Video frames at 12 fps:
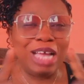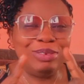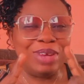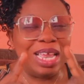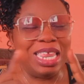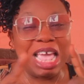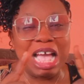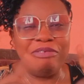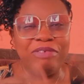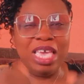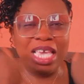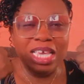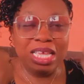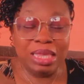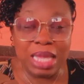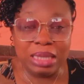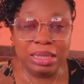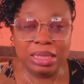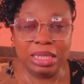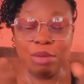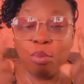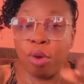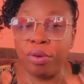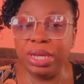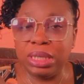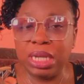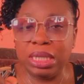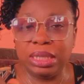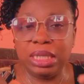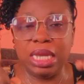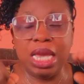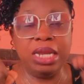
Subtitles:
actually have intensity, more intensity.